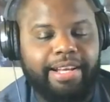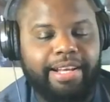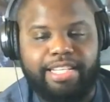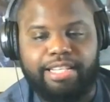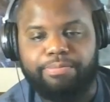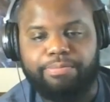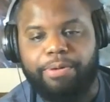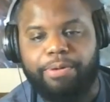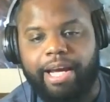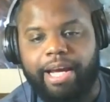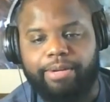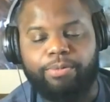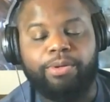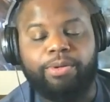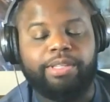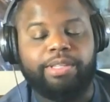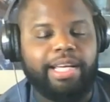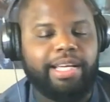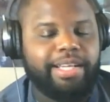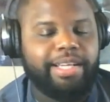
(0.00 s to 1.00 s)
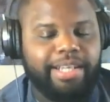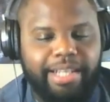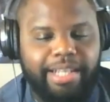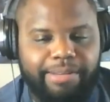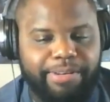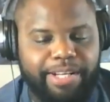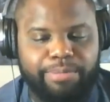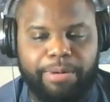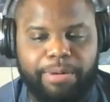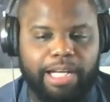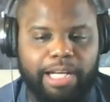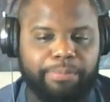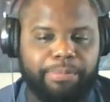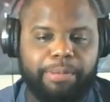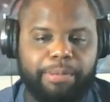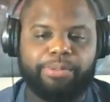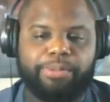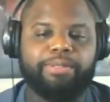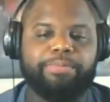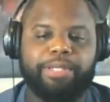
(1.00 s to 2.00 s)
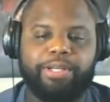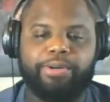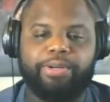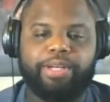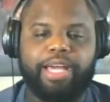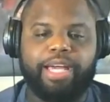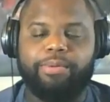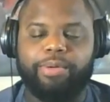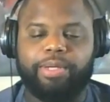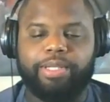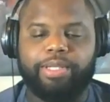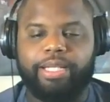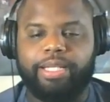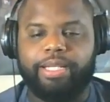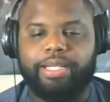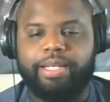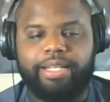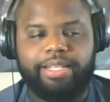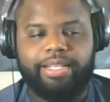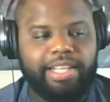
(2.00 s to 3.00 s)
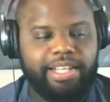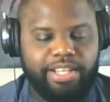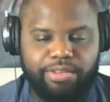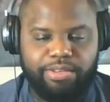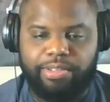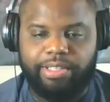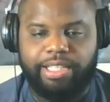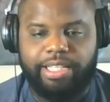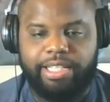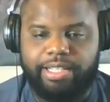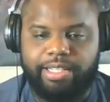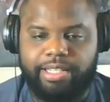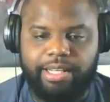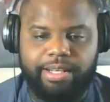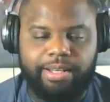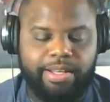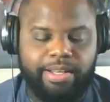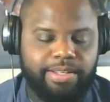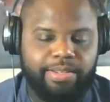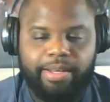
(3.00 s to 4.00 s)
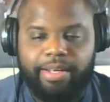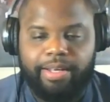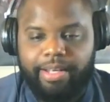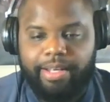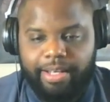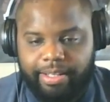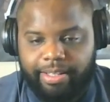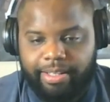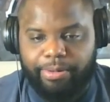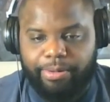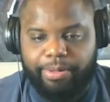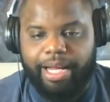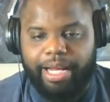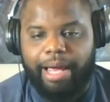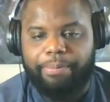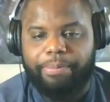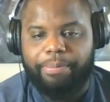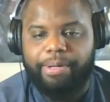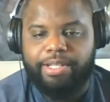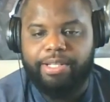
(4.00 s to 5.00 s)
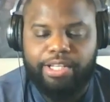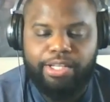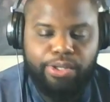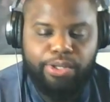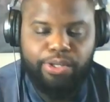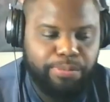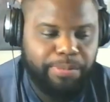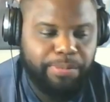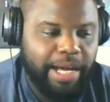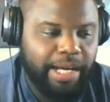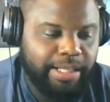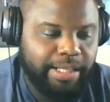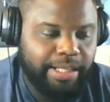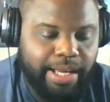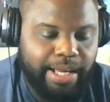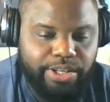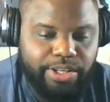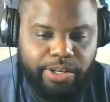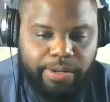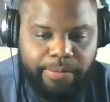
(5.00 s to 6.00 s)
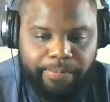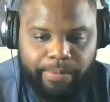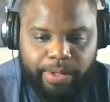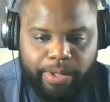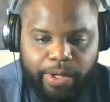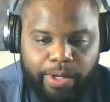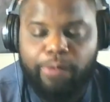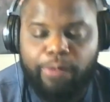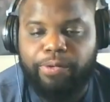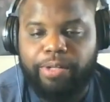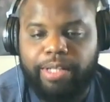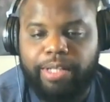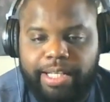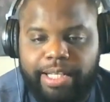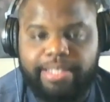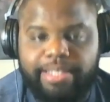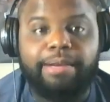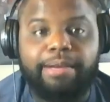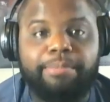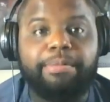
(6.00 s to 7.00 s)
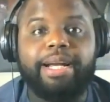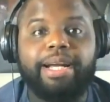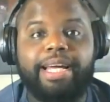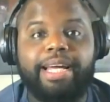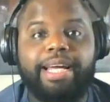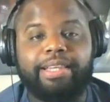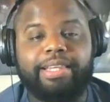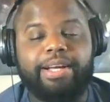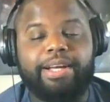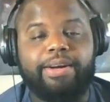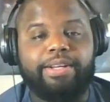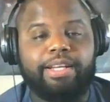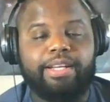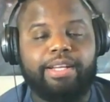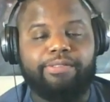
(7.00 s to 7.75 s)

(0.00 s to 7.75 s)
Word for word: and expect, well, they couldn't have expected people to be okay with it. They just released it, and it, look what happened. It's a huge backlash. Hopefully somebody out there in